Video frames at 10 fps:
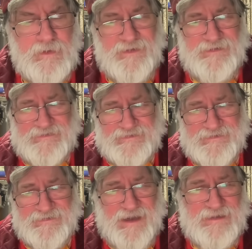
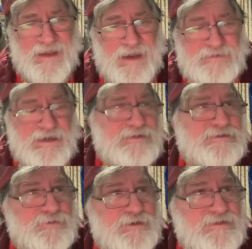I
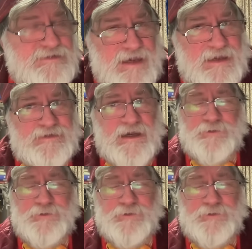don't understand how